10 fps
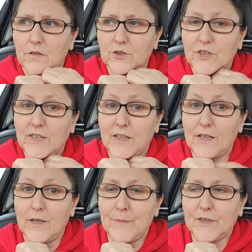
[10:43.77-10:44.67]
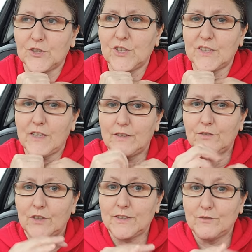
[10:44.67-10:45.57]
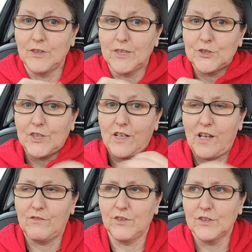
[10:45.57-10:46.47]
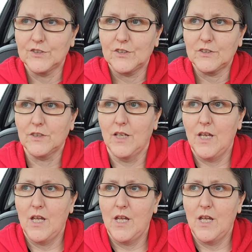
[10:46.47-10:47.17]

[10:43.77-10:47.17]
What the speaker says: She didn't hear me because she had a headphone. I didn't realise she had her headphones on.